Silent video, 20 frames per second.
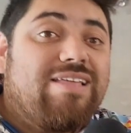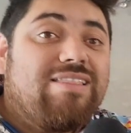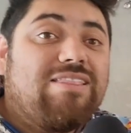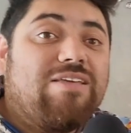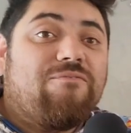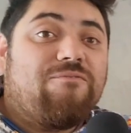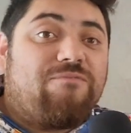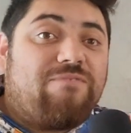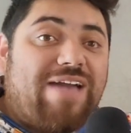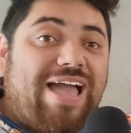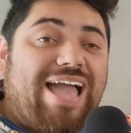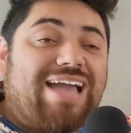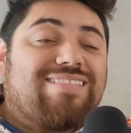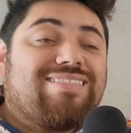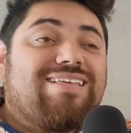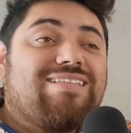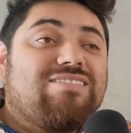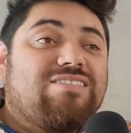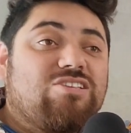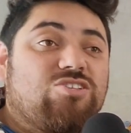the
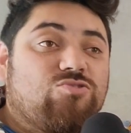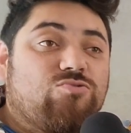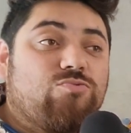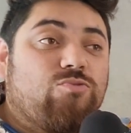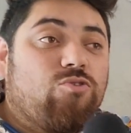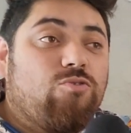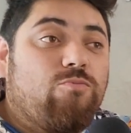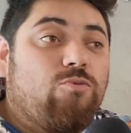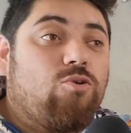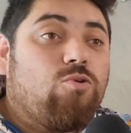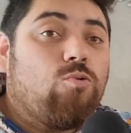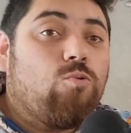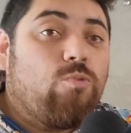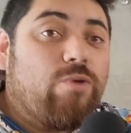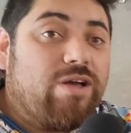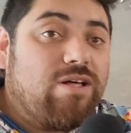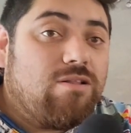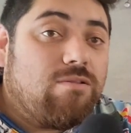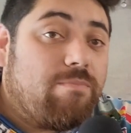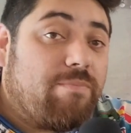fact that this rumor
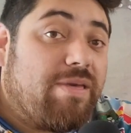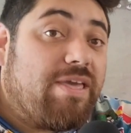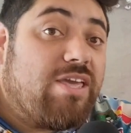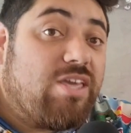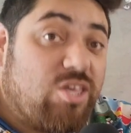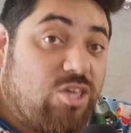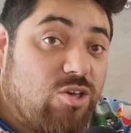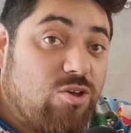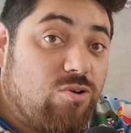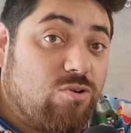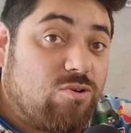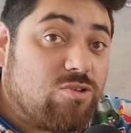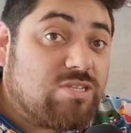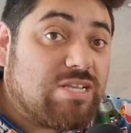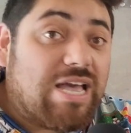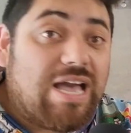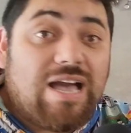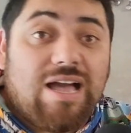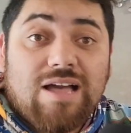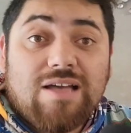will be
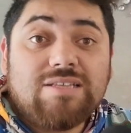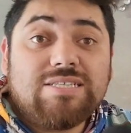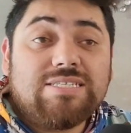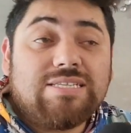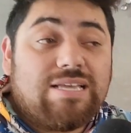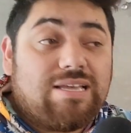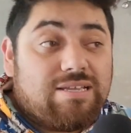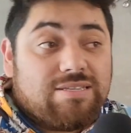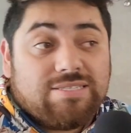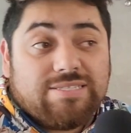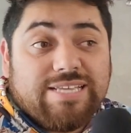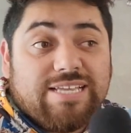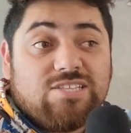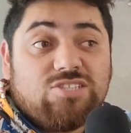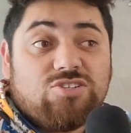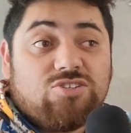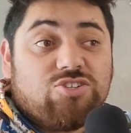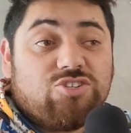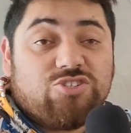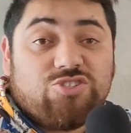used as a
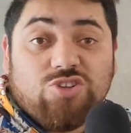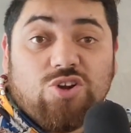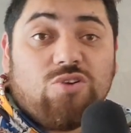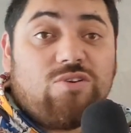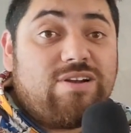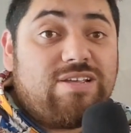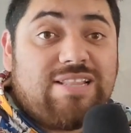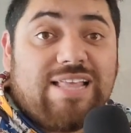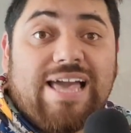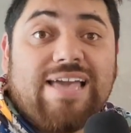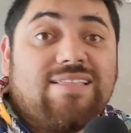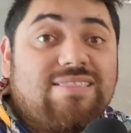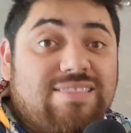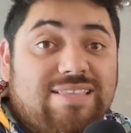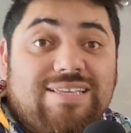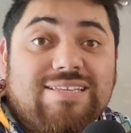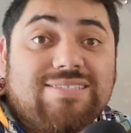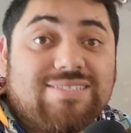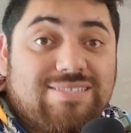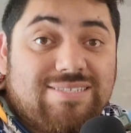center storyline
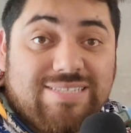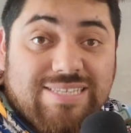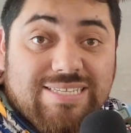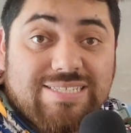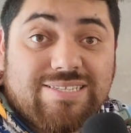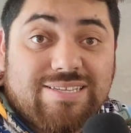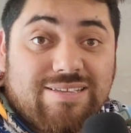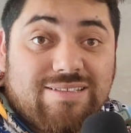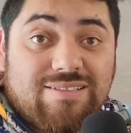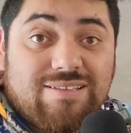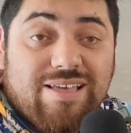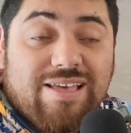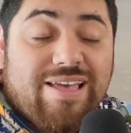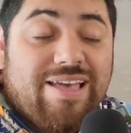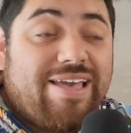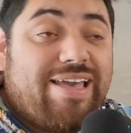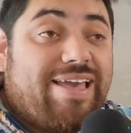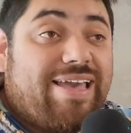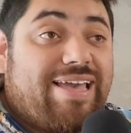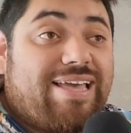this season.
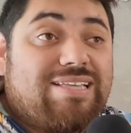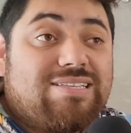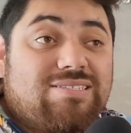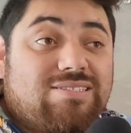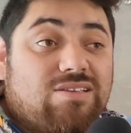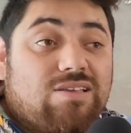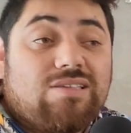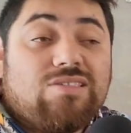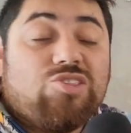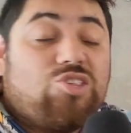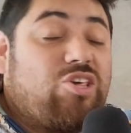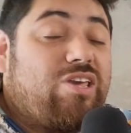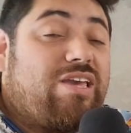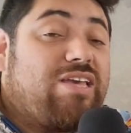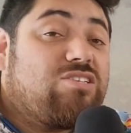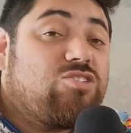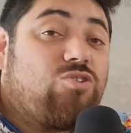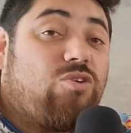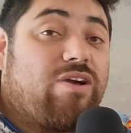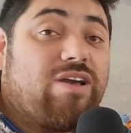Is she
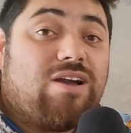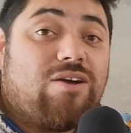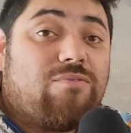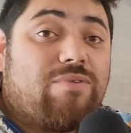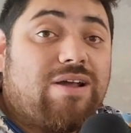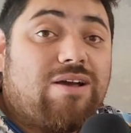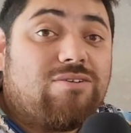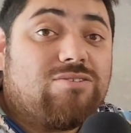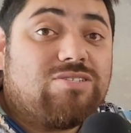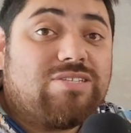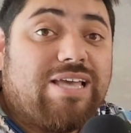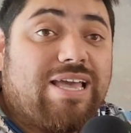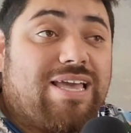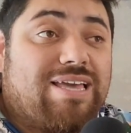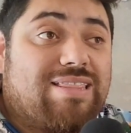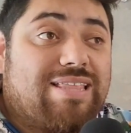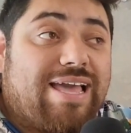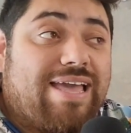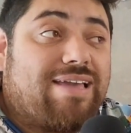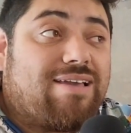is going around
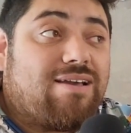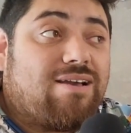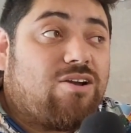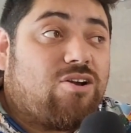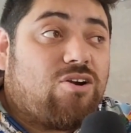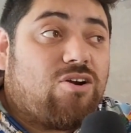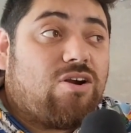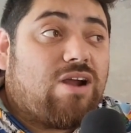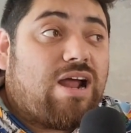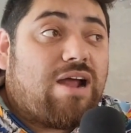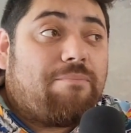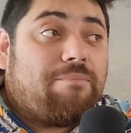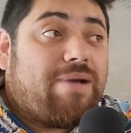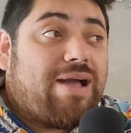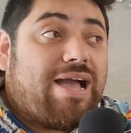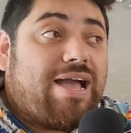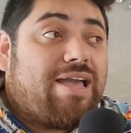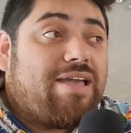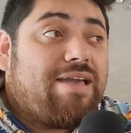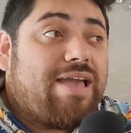saying, like, girl, am
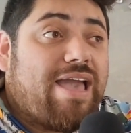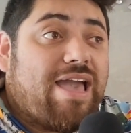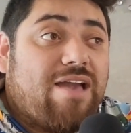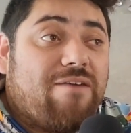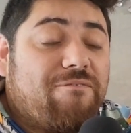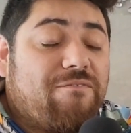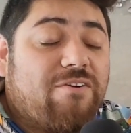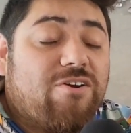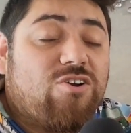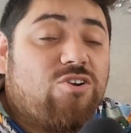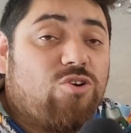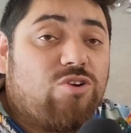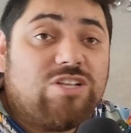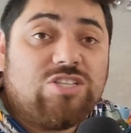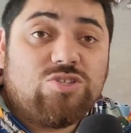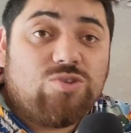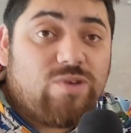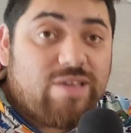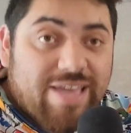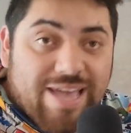I ever going
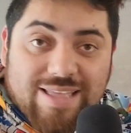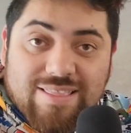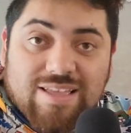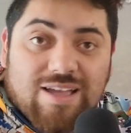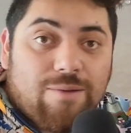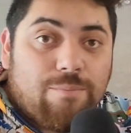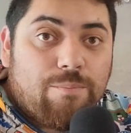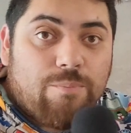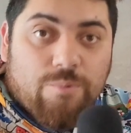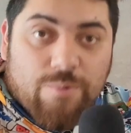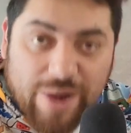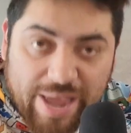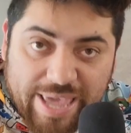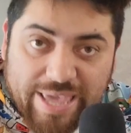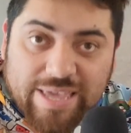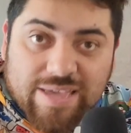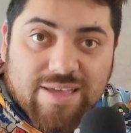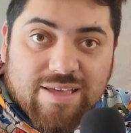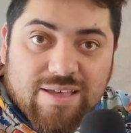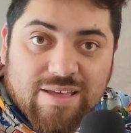to get a
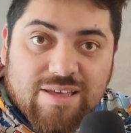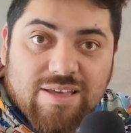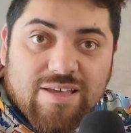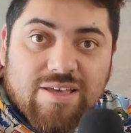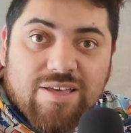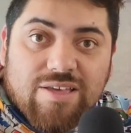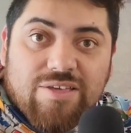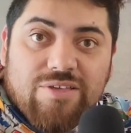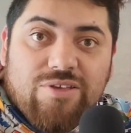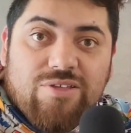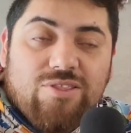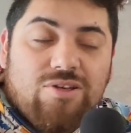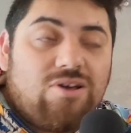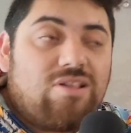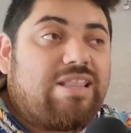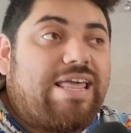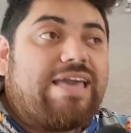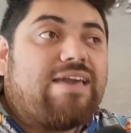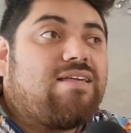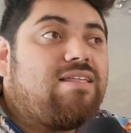break? You know,
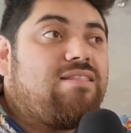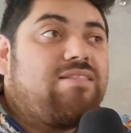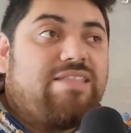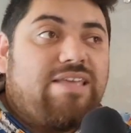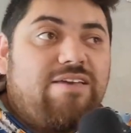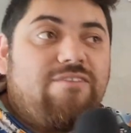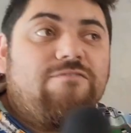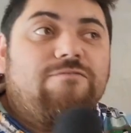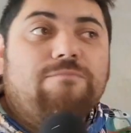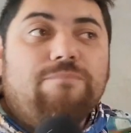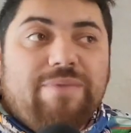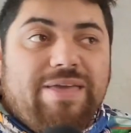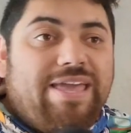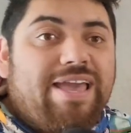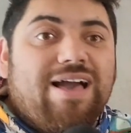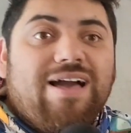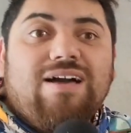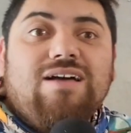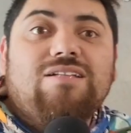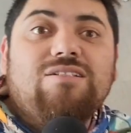like, leave me
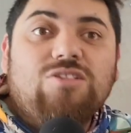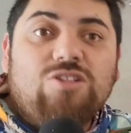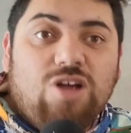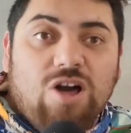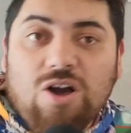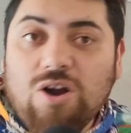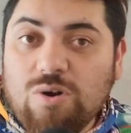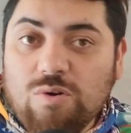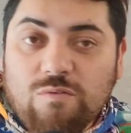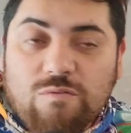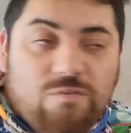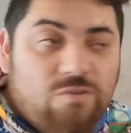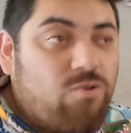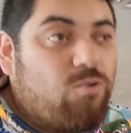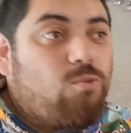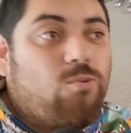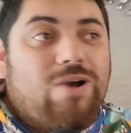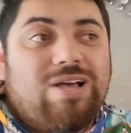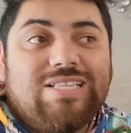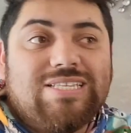alone for
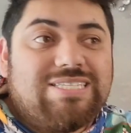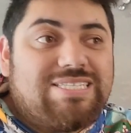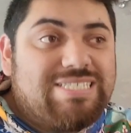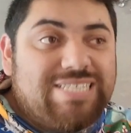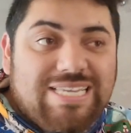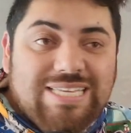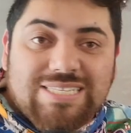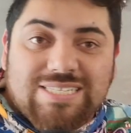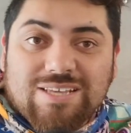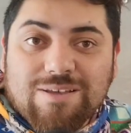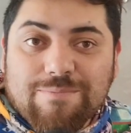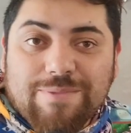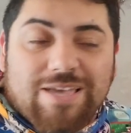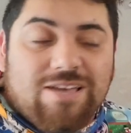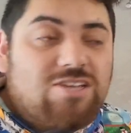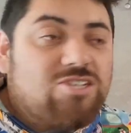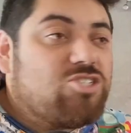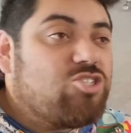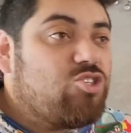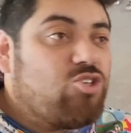one season,
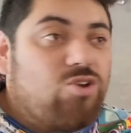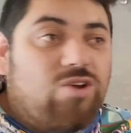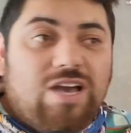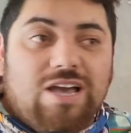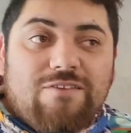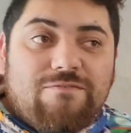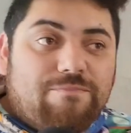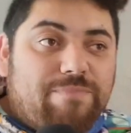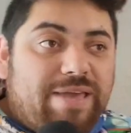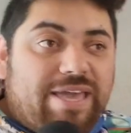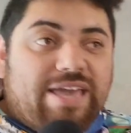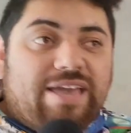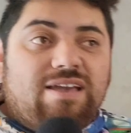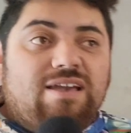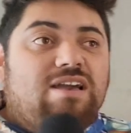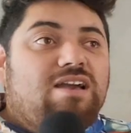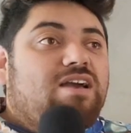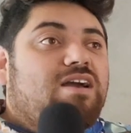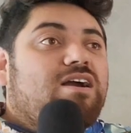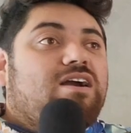because you have been
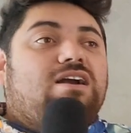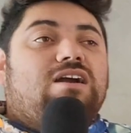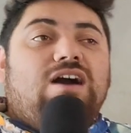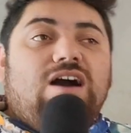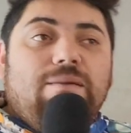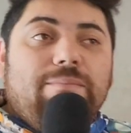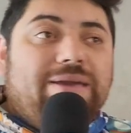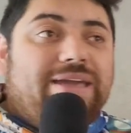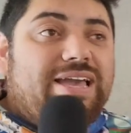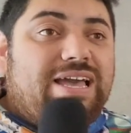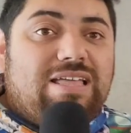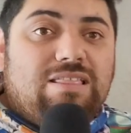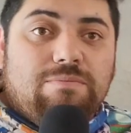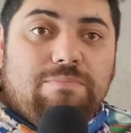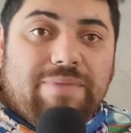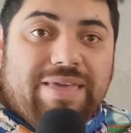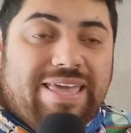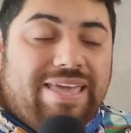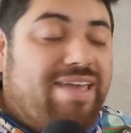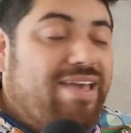coming at
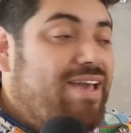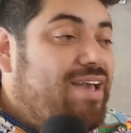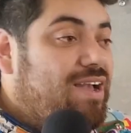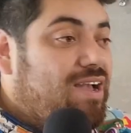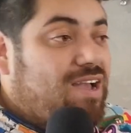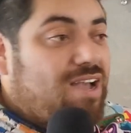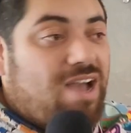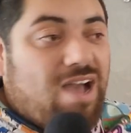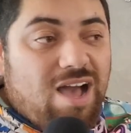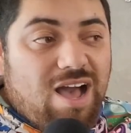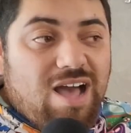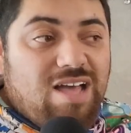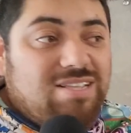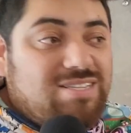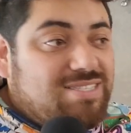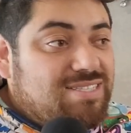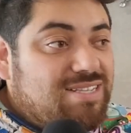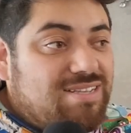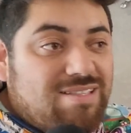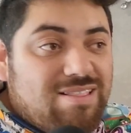me
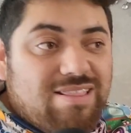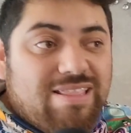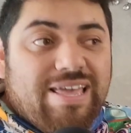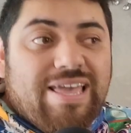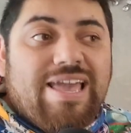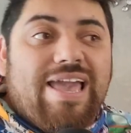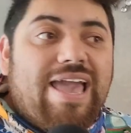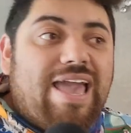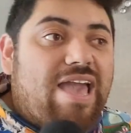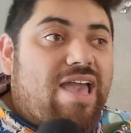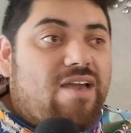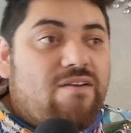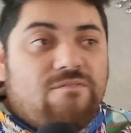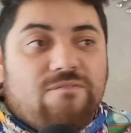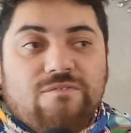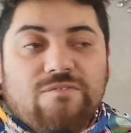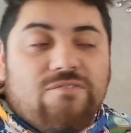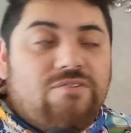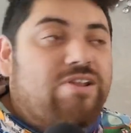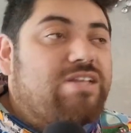constantly
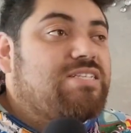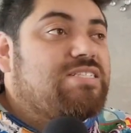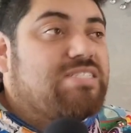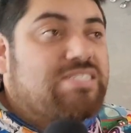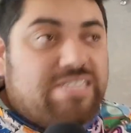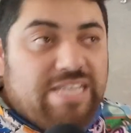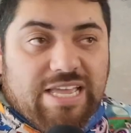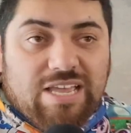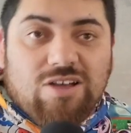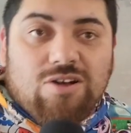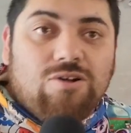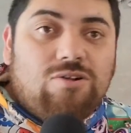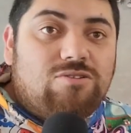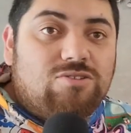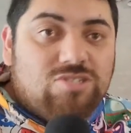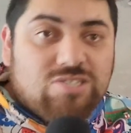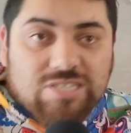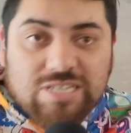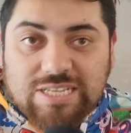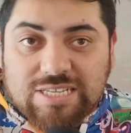every
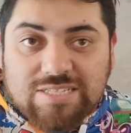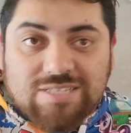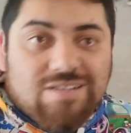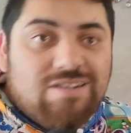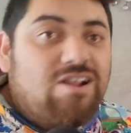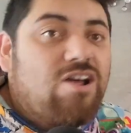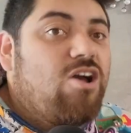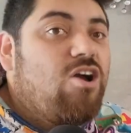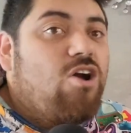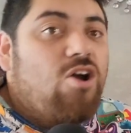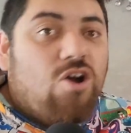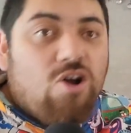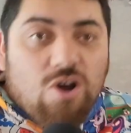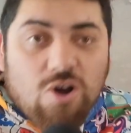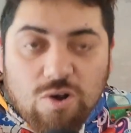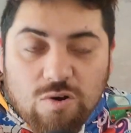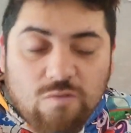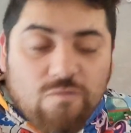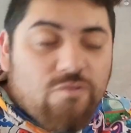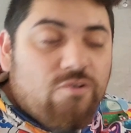single season,
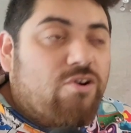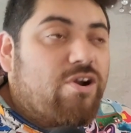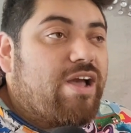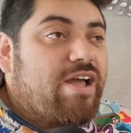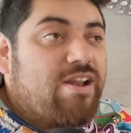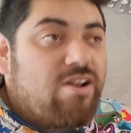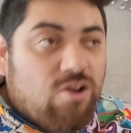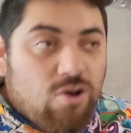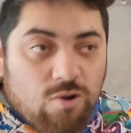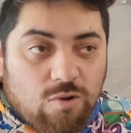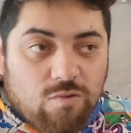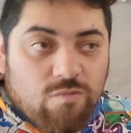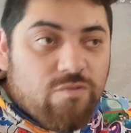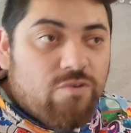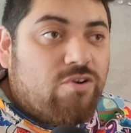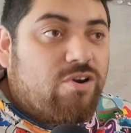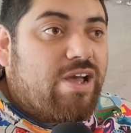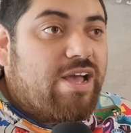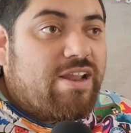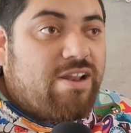over and
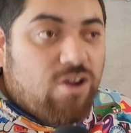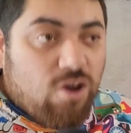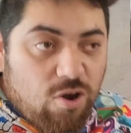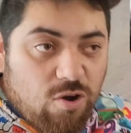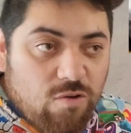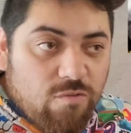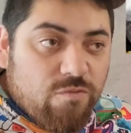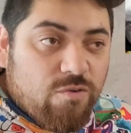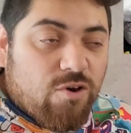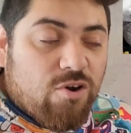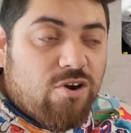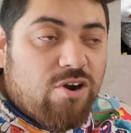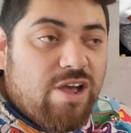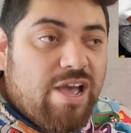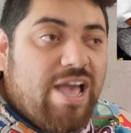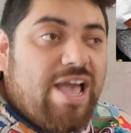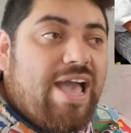over and over.